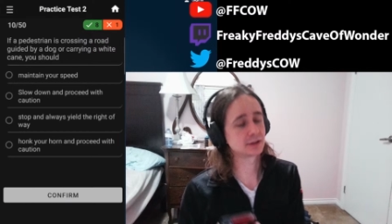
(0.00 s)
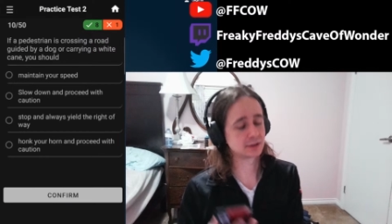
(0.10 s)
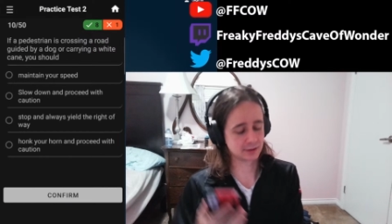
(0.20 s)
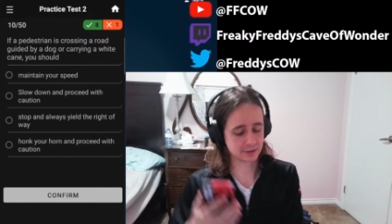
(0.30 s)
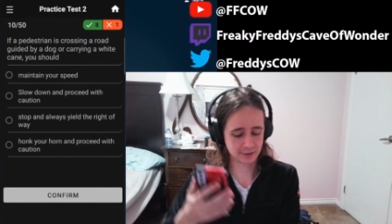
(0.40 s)

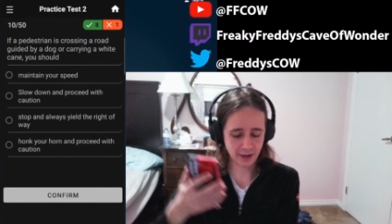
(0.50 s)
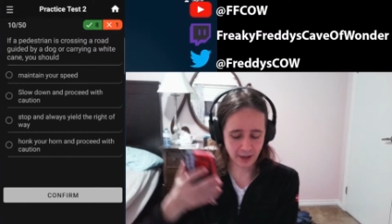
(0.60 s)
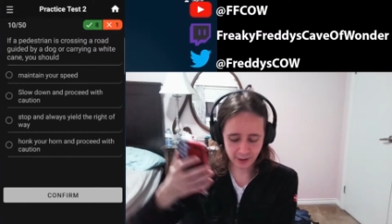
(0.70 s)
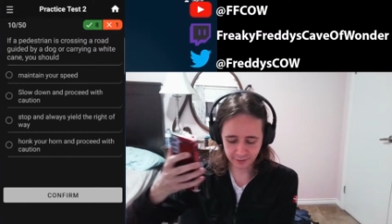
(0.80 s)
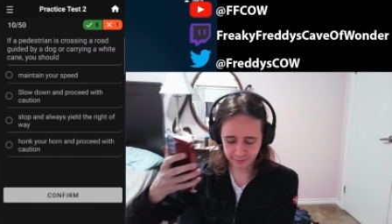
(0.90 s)
like a
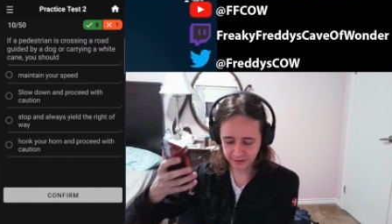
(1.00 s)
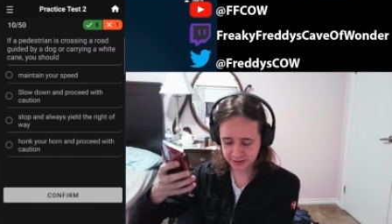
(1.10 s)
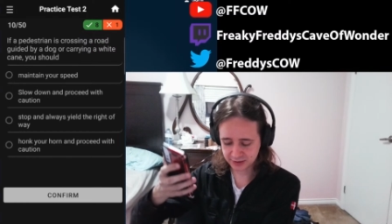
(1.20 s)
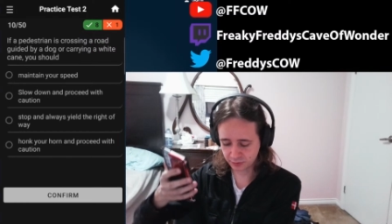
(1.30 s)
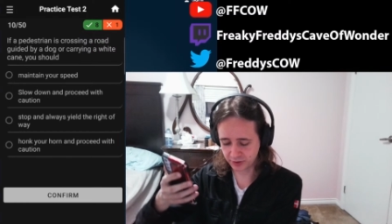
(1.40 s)
lot of
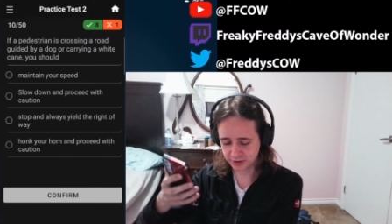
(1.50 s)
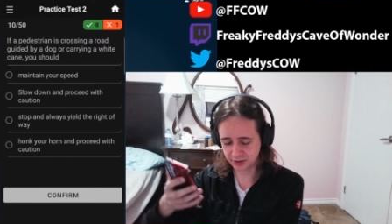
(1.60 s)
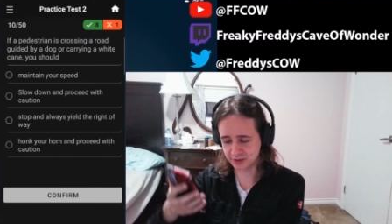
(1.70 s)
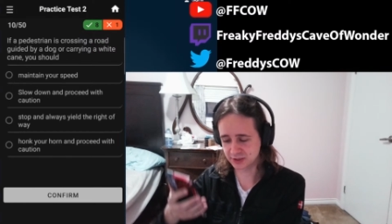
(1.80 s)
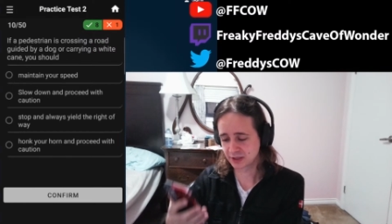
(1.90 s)
these
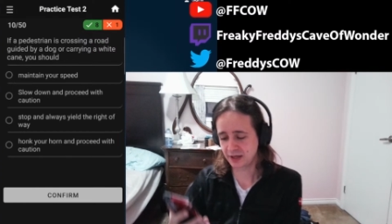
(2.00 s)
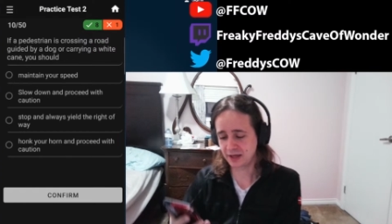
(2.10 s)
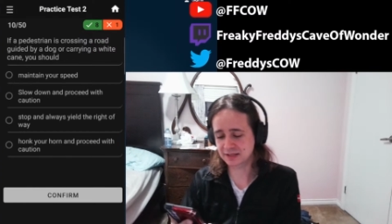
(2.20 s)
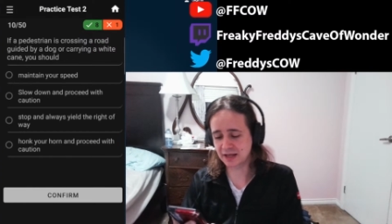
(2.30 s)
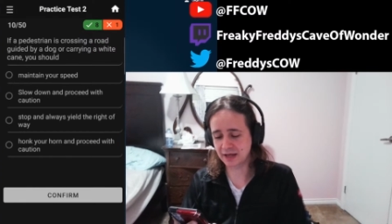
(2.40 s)
questions,
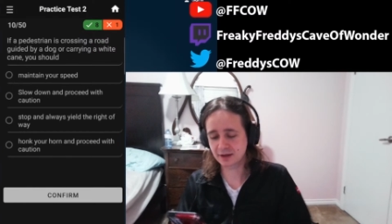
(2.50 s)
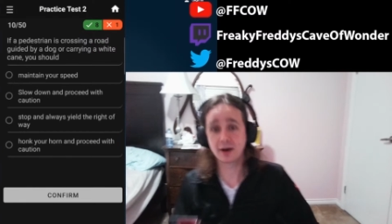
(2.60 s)
it's like